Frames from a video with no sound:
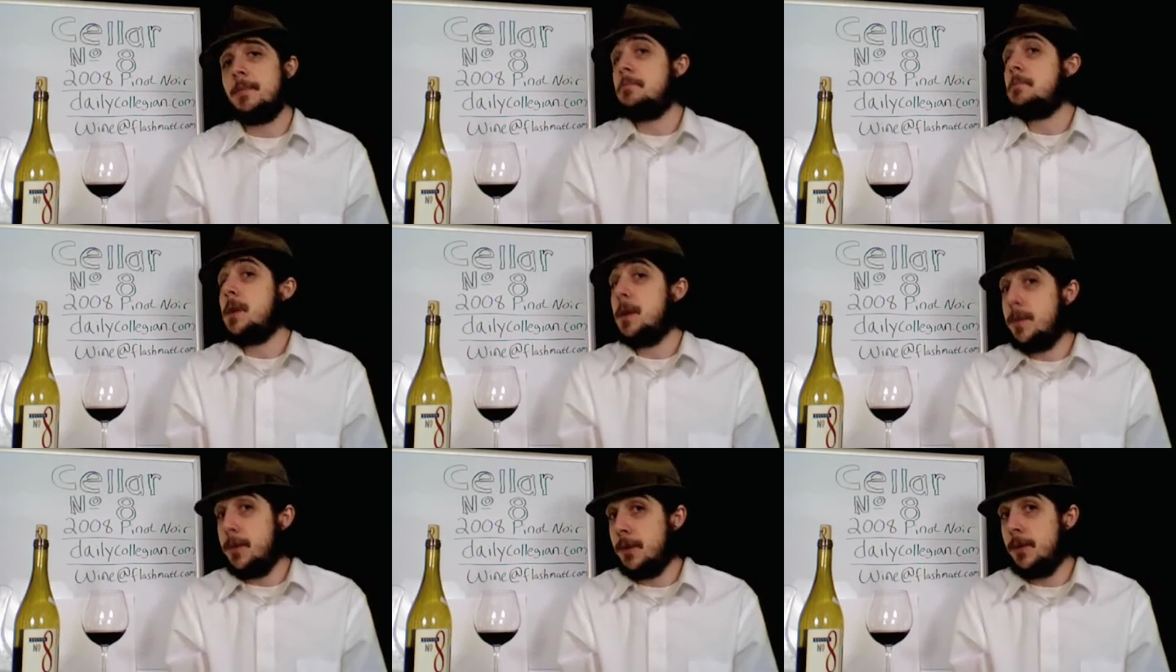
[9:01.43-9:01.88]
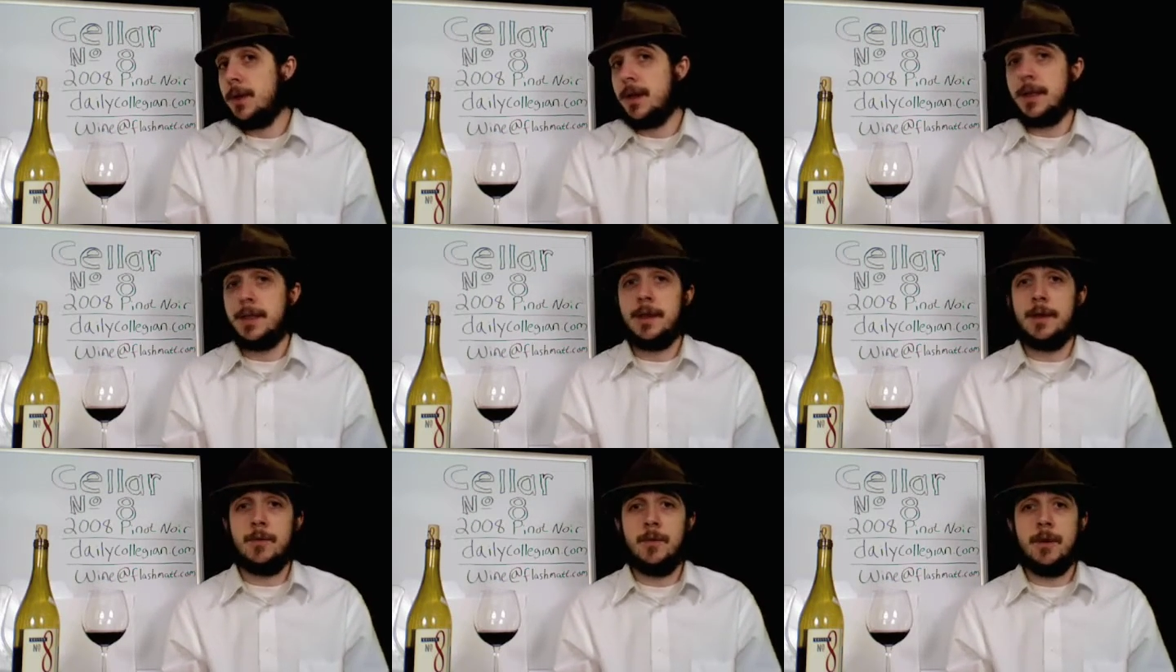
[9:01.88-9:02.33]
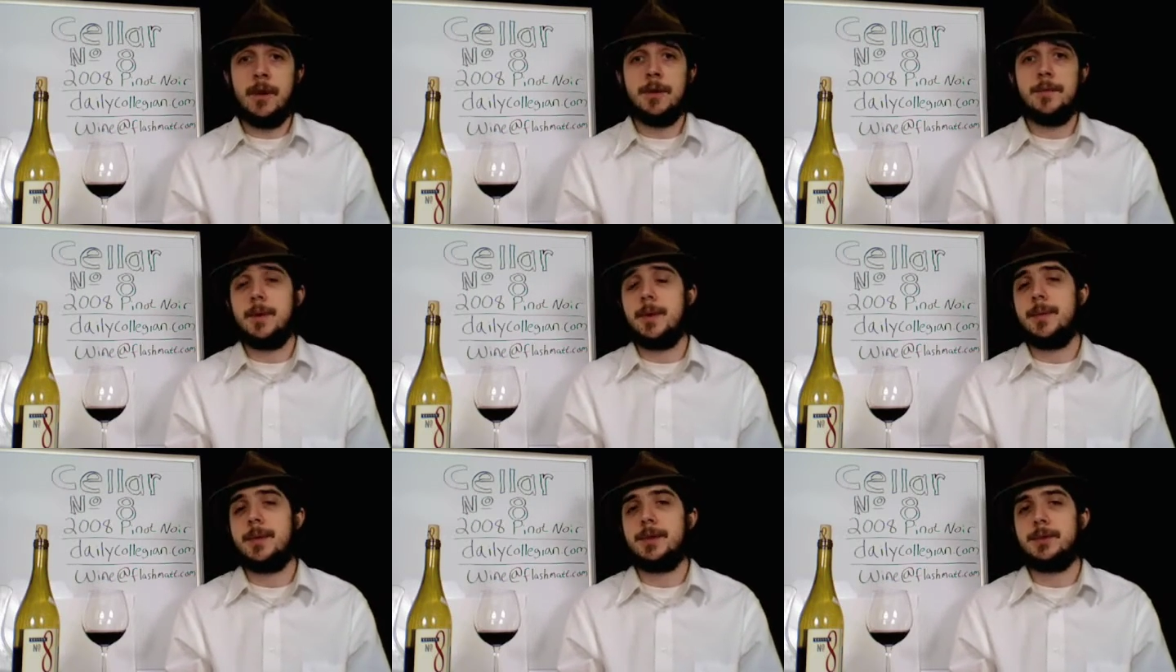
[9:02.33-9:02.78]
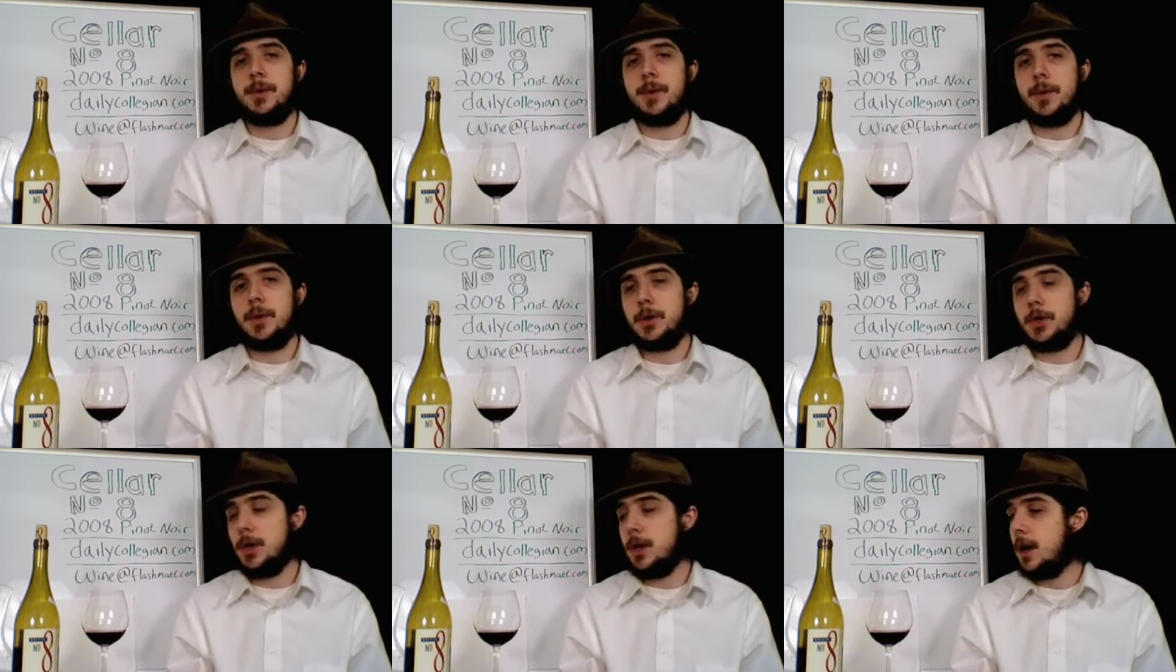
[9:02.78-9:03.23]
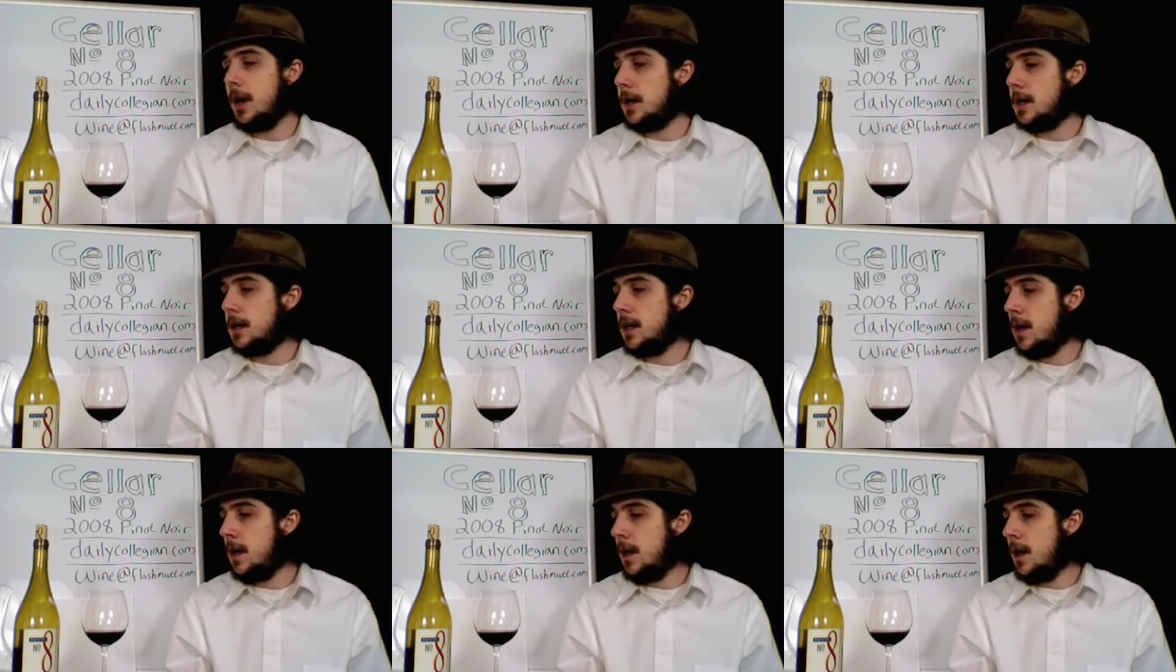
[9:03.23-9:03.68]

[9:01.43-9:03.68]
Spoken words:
maybe you'll like that wine. Maybe it's worth a shot.